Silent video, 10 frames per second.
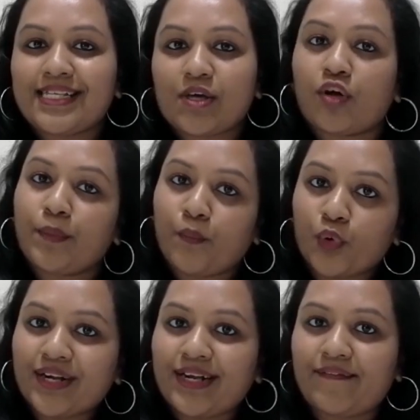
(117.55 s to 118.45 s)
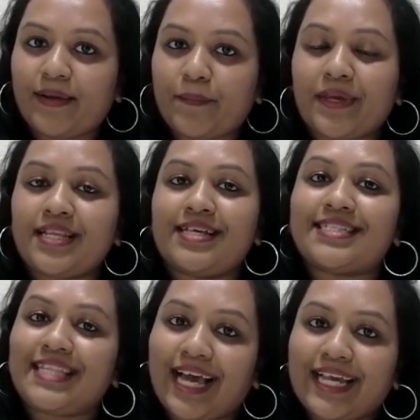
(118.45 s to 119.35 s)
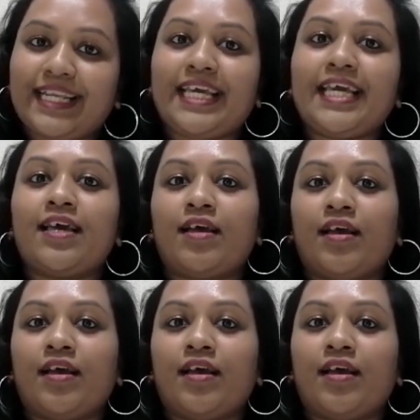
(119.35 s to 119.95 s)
is or the motor development is slightly